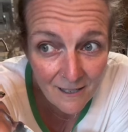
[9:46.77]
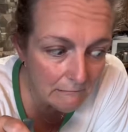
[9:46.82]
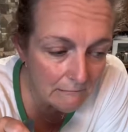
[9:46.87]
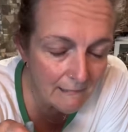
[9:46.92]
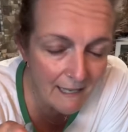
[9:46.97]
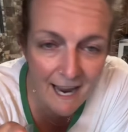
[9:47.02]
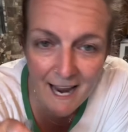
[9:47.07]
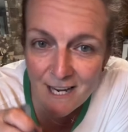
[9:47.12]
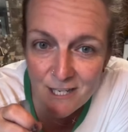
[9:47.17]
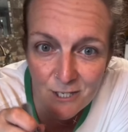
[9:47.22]

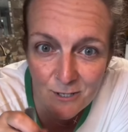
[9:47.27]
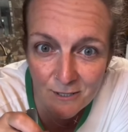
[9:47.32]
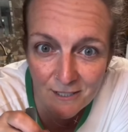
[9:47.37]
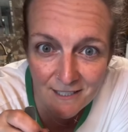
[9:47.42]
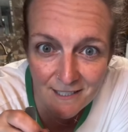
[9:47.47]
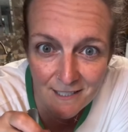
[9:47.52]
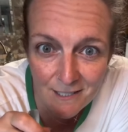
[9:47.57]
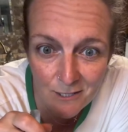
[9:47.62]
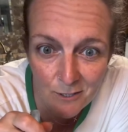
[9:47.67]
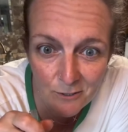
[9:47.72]
As you get to
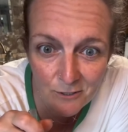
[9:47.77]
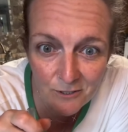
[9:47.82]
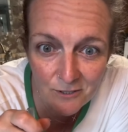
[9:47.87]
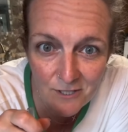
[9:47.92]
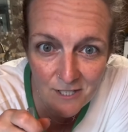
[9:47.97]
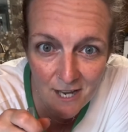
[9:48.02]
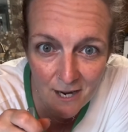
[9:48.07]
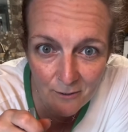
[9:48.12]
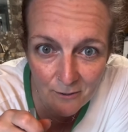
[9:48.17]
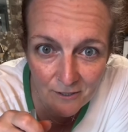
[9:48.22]
know your
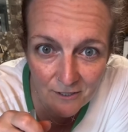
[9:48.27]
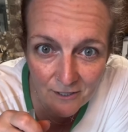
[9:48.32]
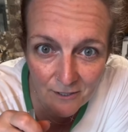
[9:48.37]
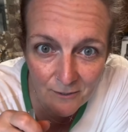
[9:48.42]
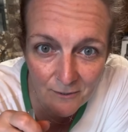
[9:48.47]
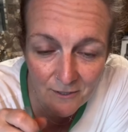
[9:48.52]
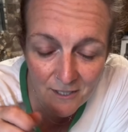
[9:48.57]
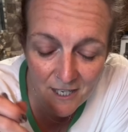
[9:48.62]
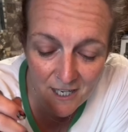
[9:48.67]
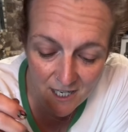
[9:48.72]
sourdough,
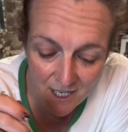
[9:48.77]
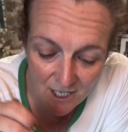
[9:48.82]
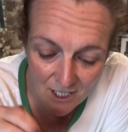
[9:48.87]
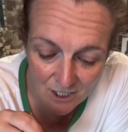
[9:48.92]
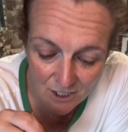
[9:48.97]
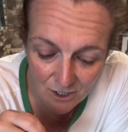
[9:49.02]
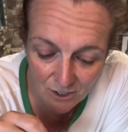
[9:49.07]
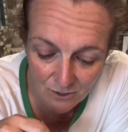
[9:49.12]
you